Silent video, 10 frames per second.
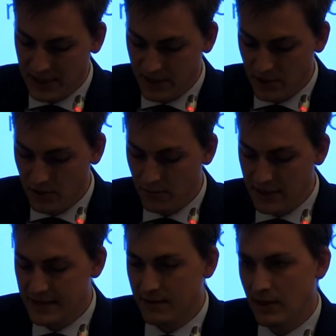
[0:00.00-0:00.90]
no
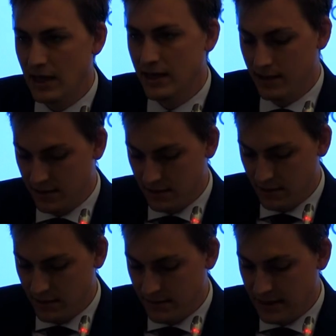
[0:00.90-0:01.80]
reason why
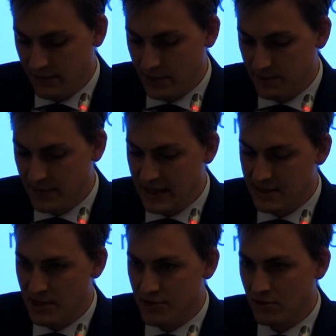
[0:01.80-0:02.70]
there would be a
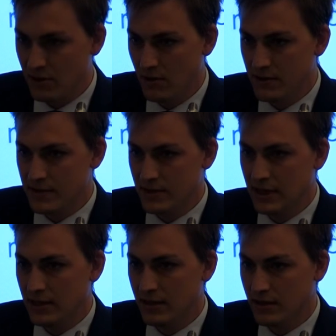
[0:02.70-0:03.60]
special clause
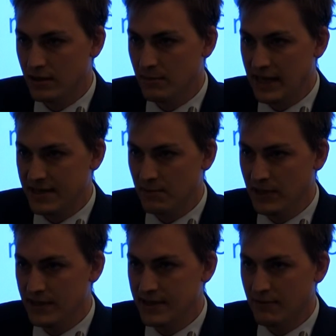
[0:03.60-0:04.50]
in the package of
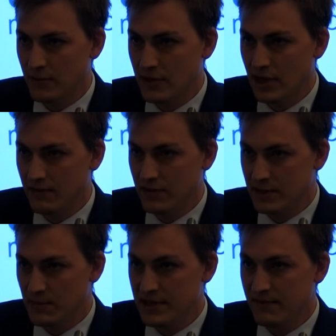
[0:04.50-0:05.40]
bills that would cover
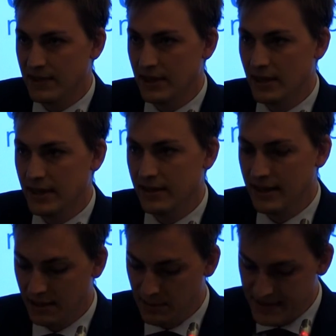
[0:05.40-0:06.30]
specifically
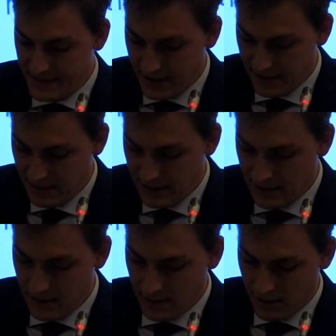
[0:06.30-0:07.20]
NAPC.
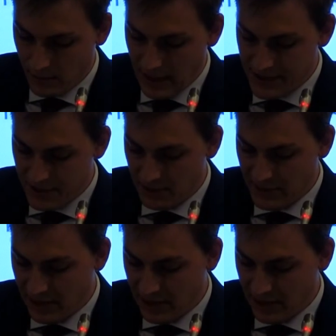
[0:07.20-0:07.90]
Why should it be